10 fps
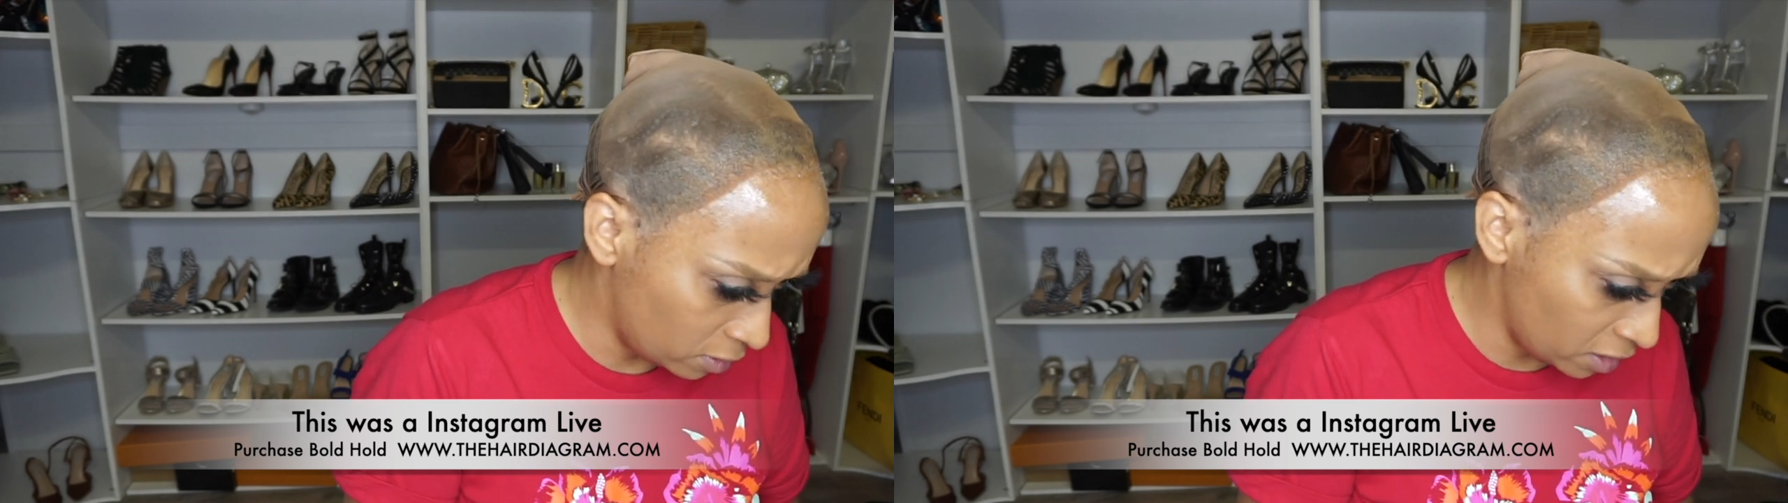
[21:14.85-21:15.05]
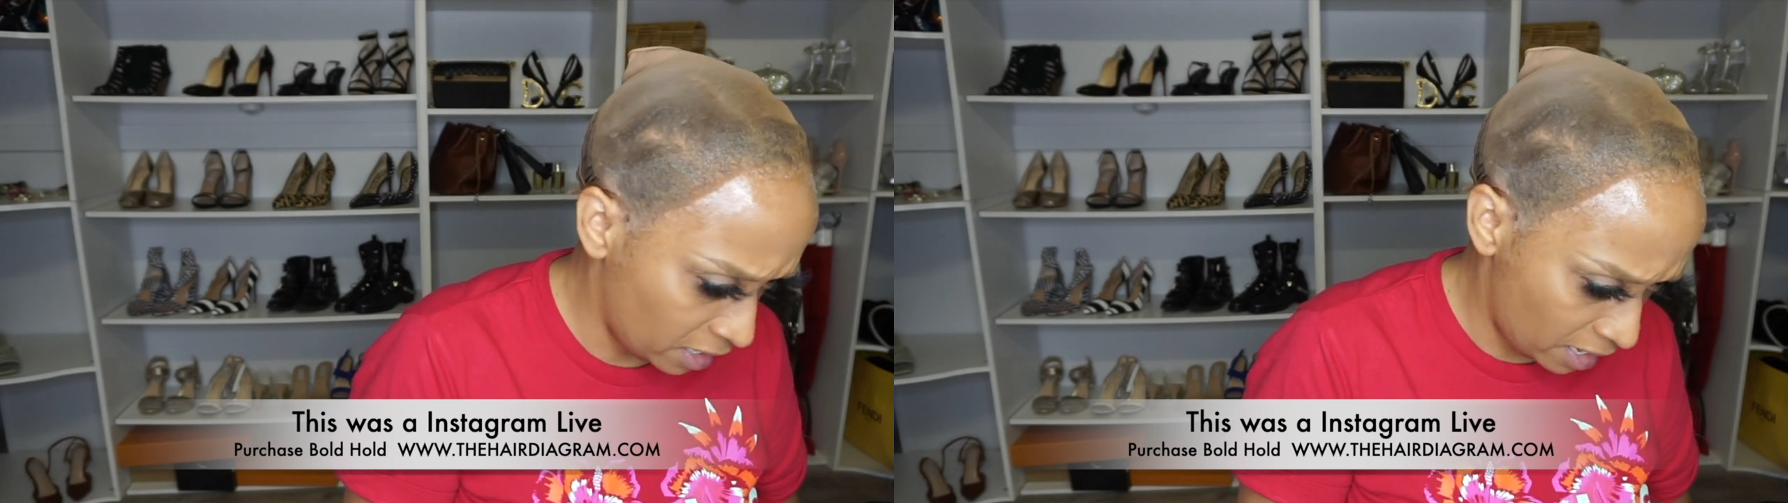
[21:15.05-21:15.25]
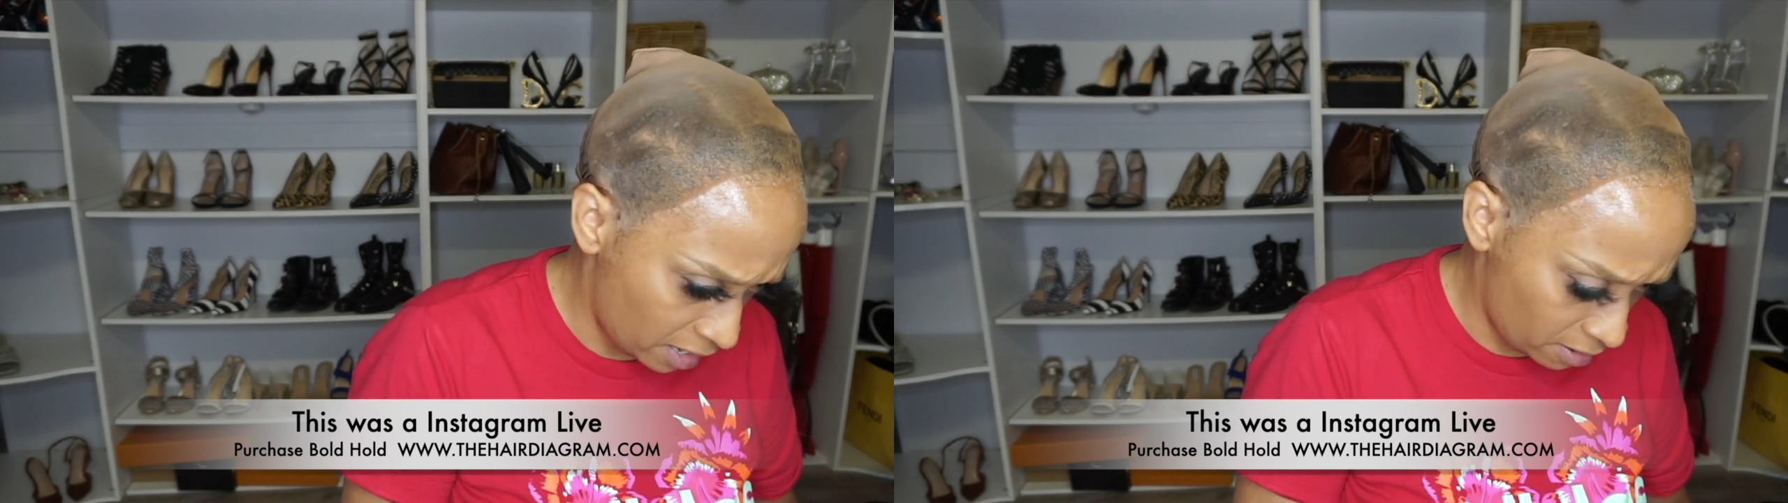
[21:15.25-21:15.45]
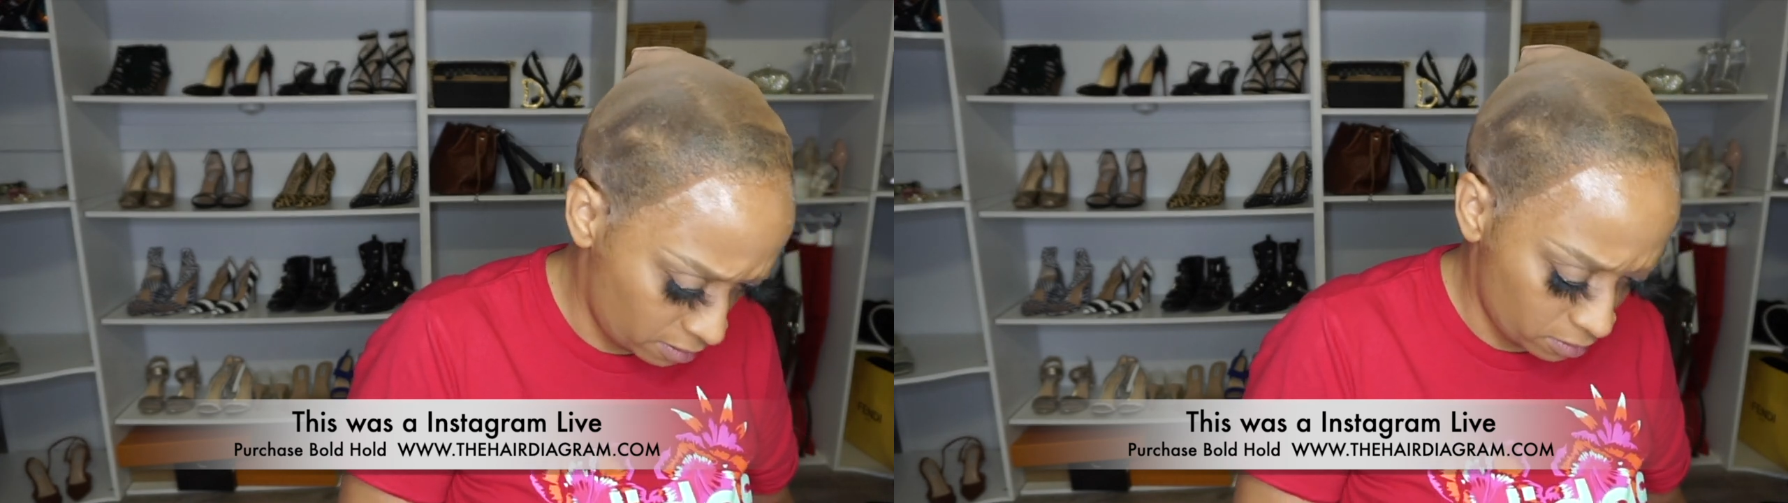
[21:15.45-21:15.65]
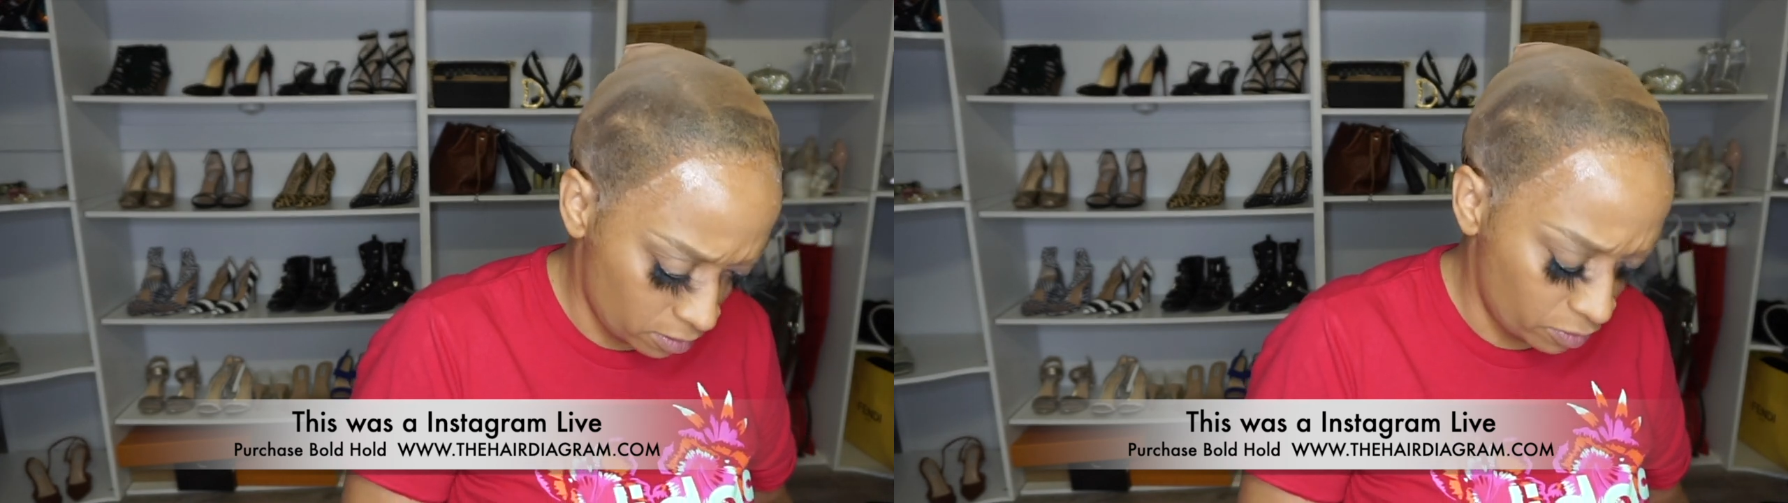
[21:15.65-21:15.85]
looking at.
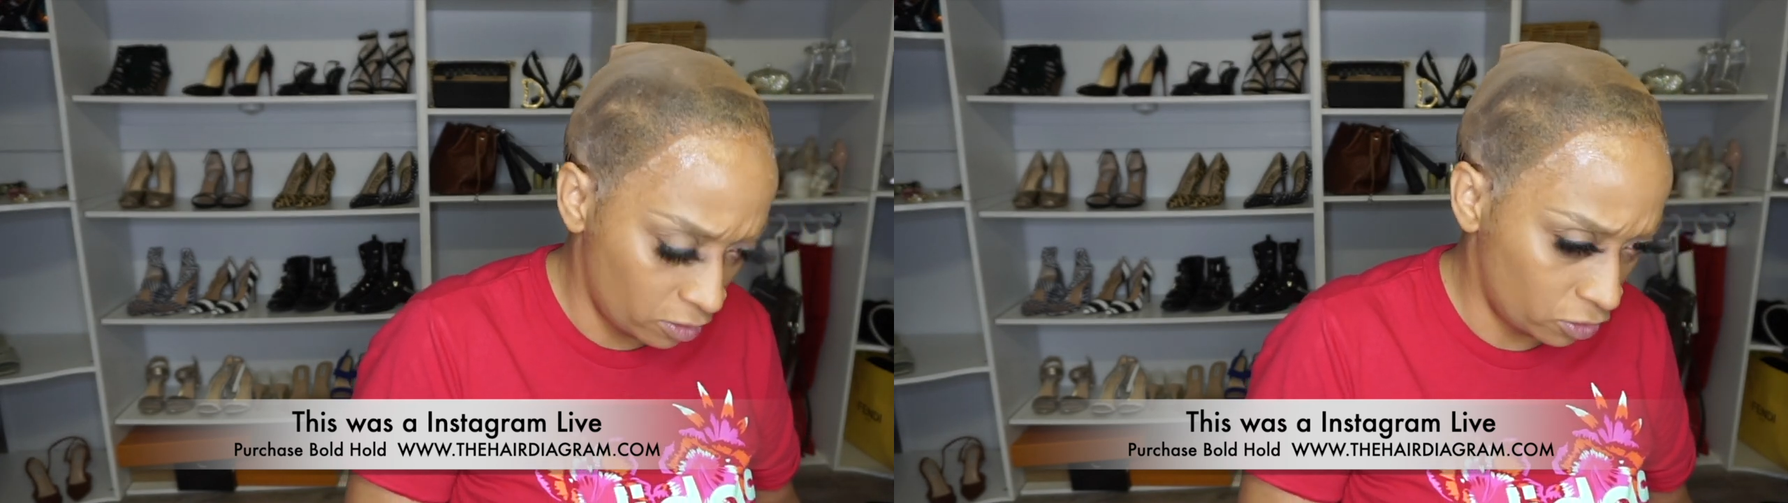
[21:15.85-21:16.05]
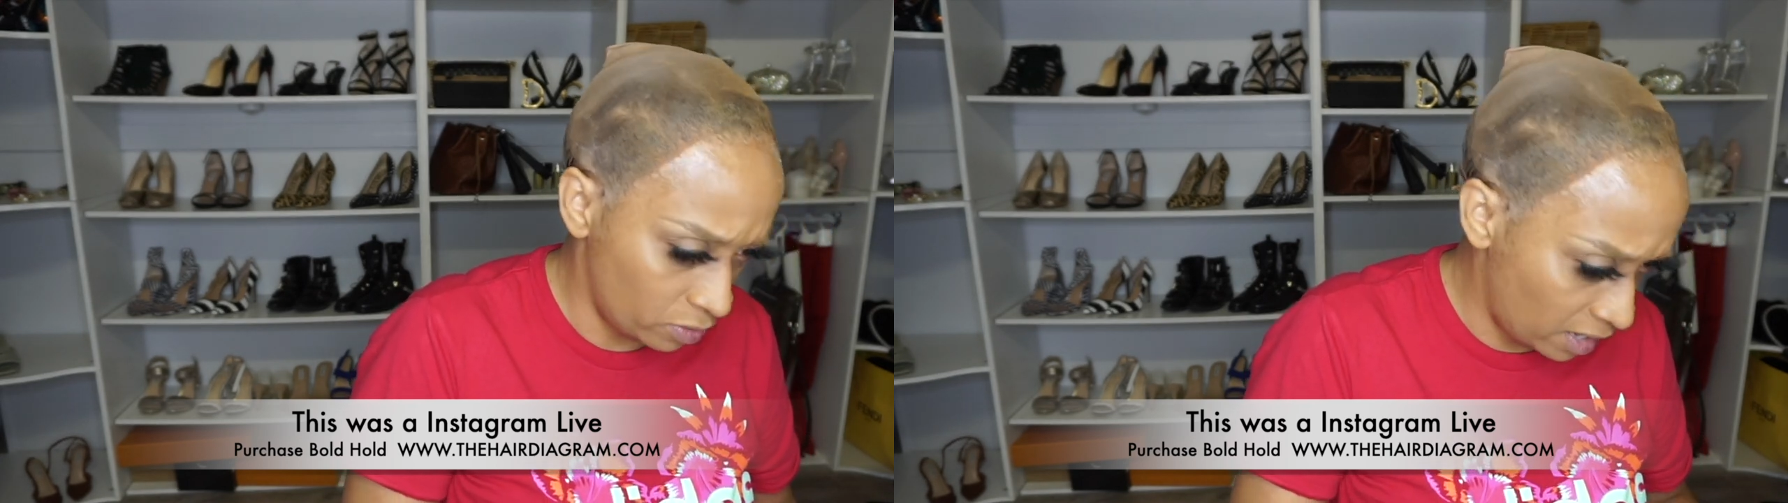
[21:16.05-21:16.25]
We're gonna do it